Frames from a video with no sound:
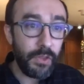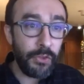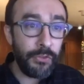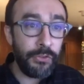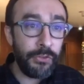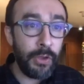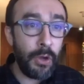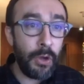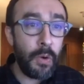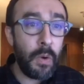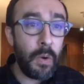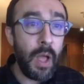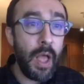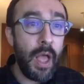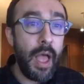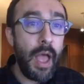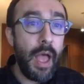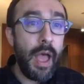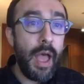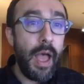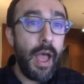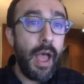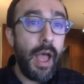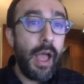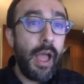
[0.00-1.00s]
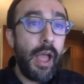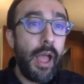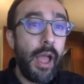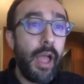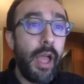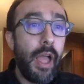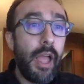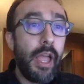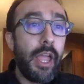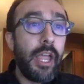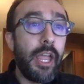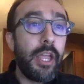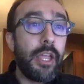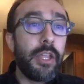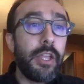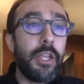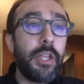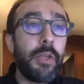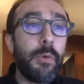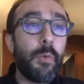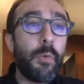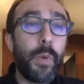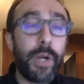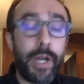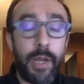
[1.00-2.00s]
So
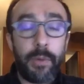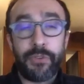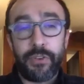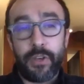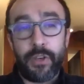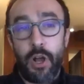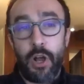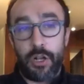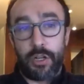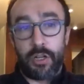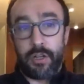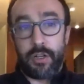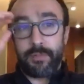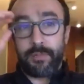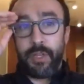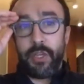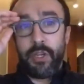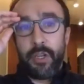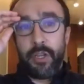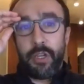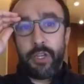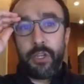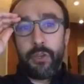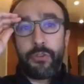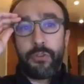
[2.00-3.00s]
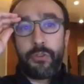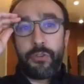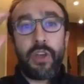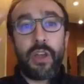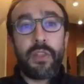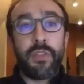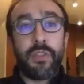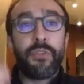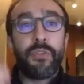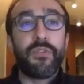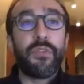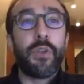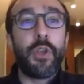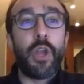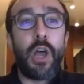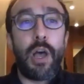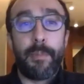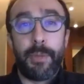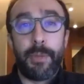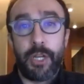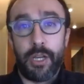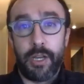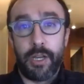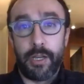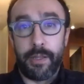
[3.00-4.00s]
when I was in Hong Kong, you, you, saw this
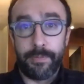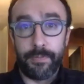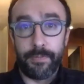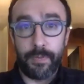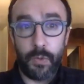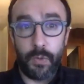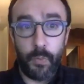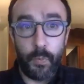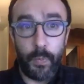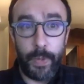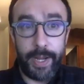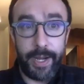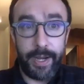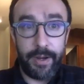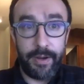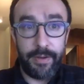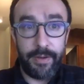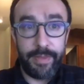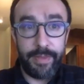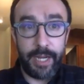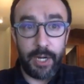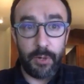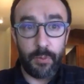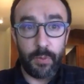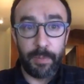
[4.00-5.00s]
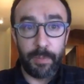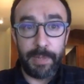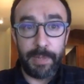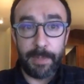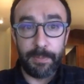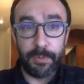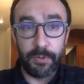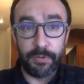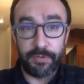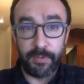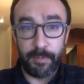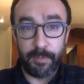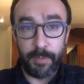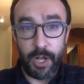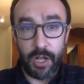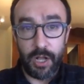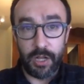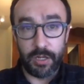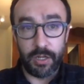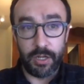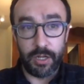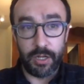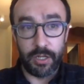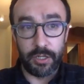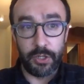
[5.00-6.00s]
phenomenon where there were people from Hong
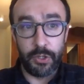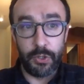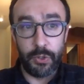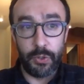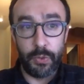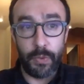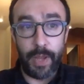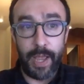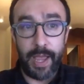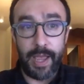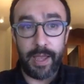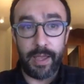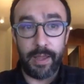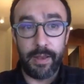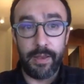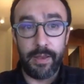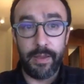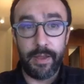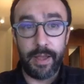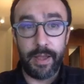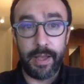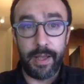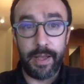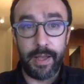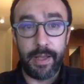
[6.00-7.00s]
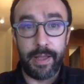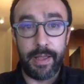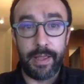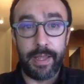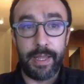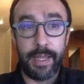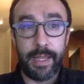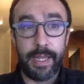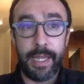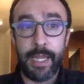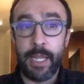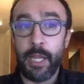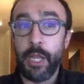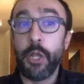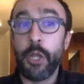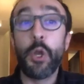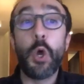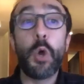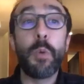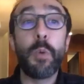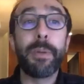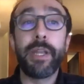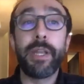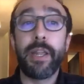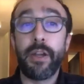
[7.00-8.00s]
Kong who had uh, an
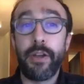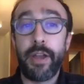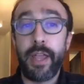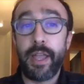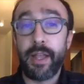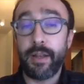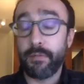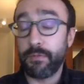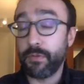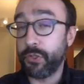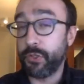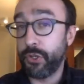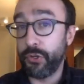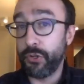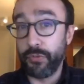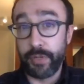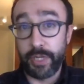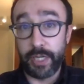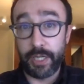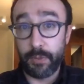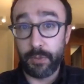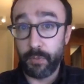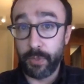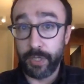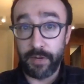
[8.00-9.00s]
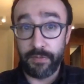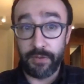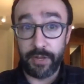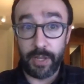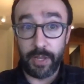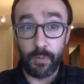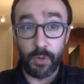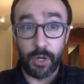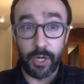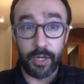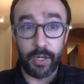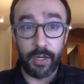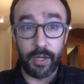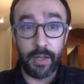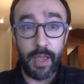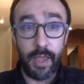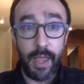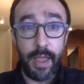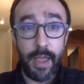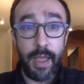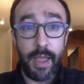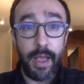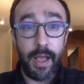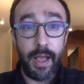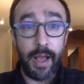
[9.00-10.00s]
open internet, could read whatever they wanted.
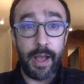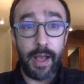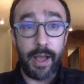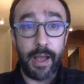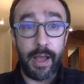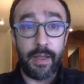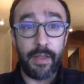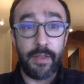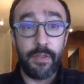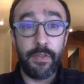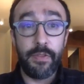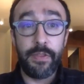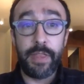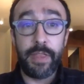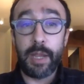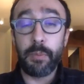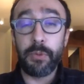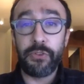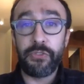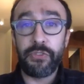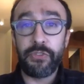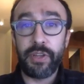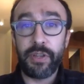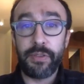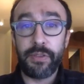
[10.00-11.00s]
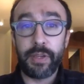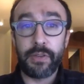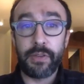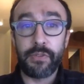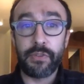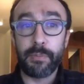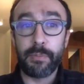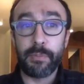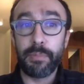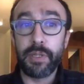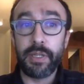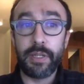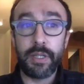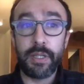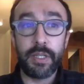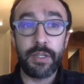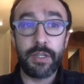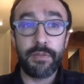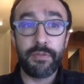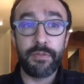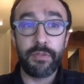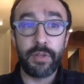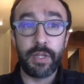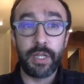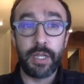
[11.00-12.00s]
Uh, they would see things completely
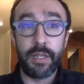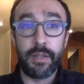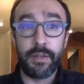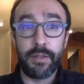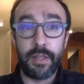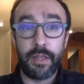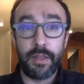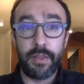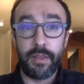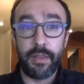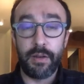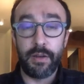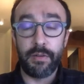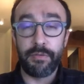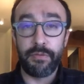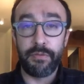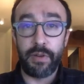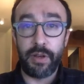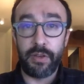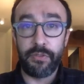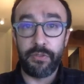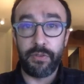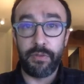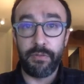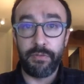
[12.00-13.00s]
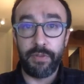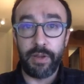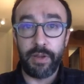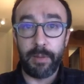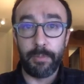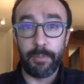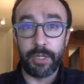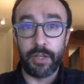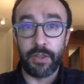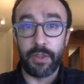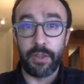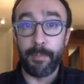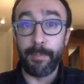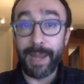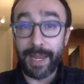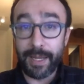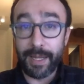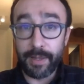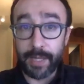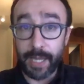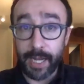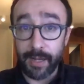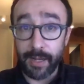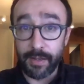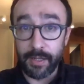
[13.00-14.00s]
differently than their friends and family on the
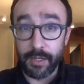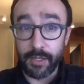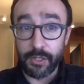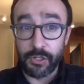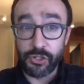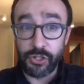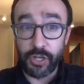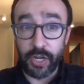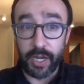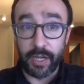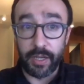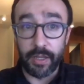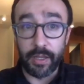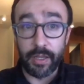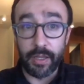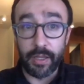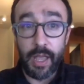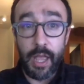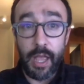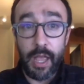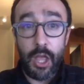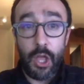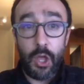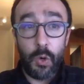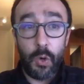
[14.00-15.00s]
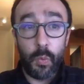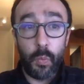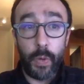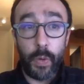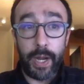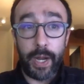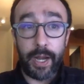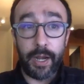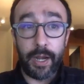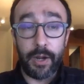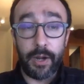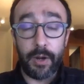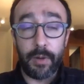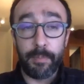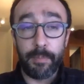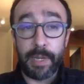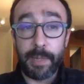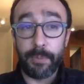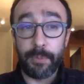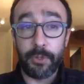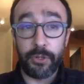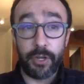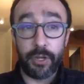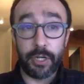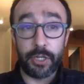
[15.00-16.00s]
mainland in China, where
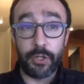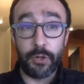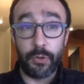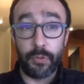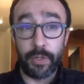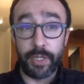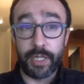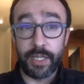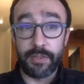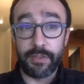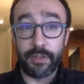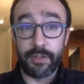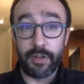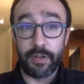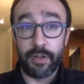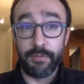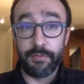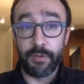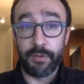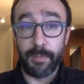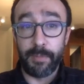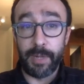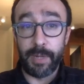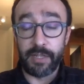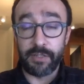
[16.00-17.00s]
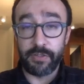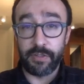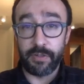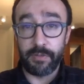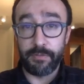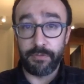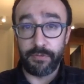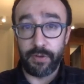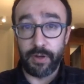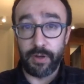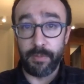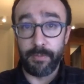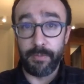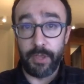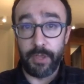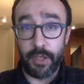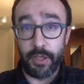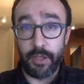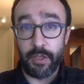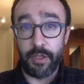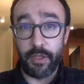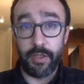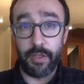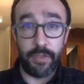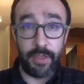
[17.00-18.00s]
people there could only get their information from
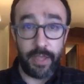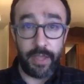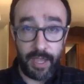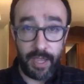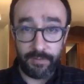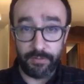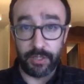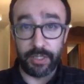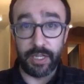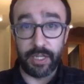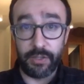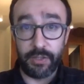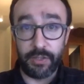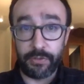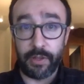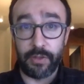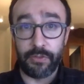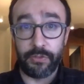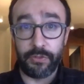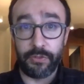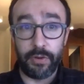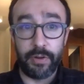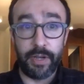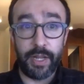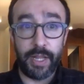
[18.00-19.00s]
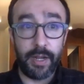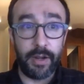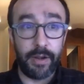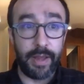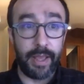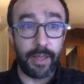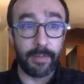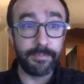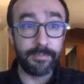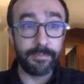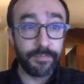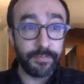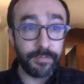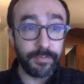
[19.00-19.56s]
the, the heavily censored internet.